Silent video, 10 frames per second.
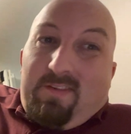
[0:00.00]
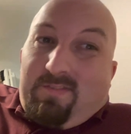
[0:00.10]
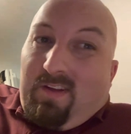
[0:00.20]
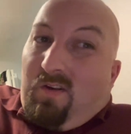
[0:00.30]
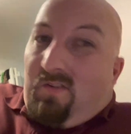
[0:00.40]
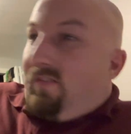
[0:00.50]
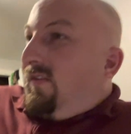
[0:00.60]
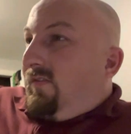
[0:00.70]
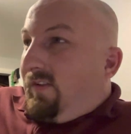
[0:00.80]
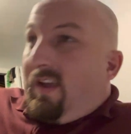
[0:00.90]
I was like, oh,
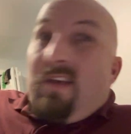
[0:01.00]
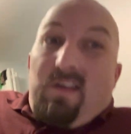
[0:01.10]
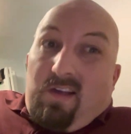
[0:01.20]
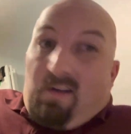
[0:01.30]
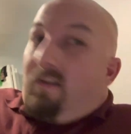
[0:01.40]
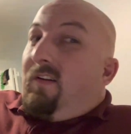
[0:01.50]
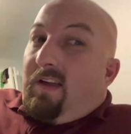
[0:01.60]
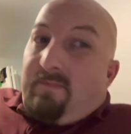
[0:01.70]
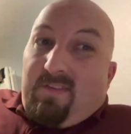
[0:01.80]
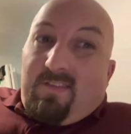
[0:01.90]
okay. Oh,
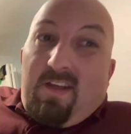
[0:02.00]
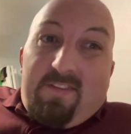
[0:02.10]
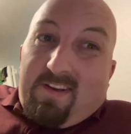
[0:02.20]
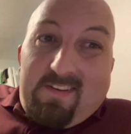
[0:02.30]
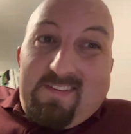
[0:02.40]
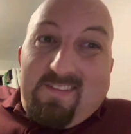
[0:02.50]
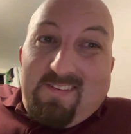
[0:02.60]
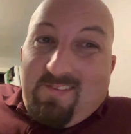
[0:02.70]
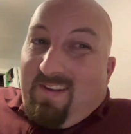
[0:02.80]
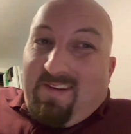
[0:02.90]
I missed nothing.
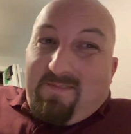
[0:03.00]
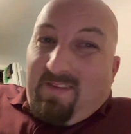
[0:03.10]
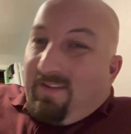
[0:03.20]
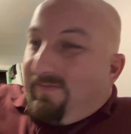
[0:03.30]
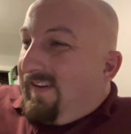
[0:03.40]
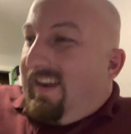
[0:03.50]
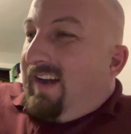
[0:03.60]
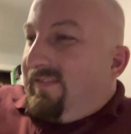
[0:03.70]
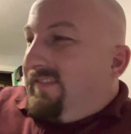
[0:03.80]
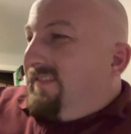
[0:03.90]
Um,
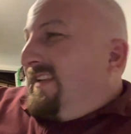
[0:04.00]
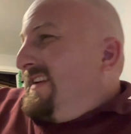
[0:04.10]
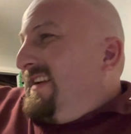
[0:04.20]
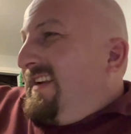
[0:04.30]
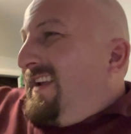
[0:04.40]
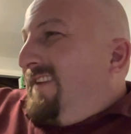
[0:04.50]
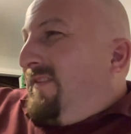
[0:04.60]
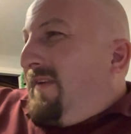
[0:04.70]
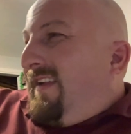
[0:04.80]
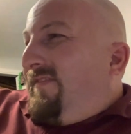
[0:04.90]
I don't if
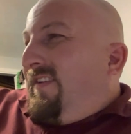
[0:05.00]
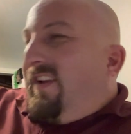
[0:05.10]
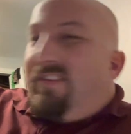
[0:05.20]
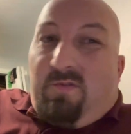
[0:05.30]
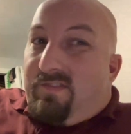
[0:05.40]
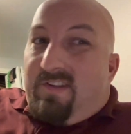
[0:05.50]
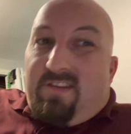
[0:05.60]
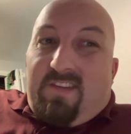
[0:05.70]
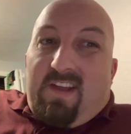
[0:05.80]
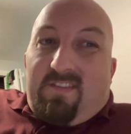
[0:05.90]
I'm not if they're not scoring
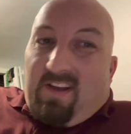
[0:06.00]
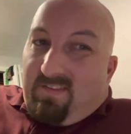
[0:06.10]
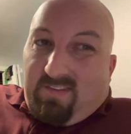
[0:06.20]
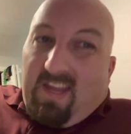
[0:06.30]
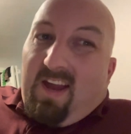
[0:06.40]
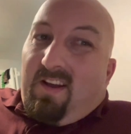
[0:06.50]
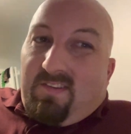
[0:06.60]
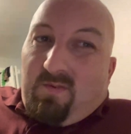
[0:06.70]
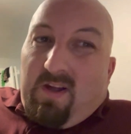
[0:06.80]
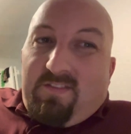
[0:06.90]
touchdowns, I don't care
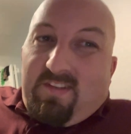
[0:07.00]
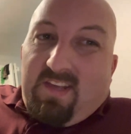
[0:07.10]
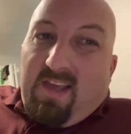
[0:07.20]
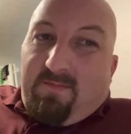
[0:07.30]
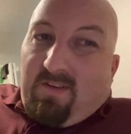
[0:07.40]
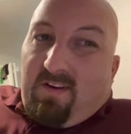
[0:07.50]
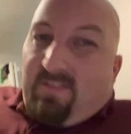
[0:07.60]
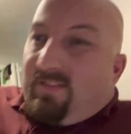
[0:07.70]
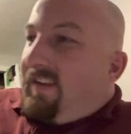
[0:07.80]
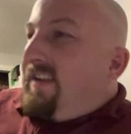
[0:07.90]
to watch the game
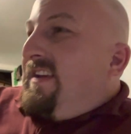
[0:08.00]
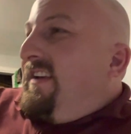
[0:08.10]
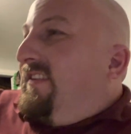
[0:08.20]
honestly.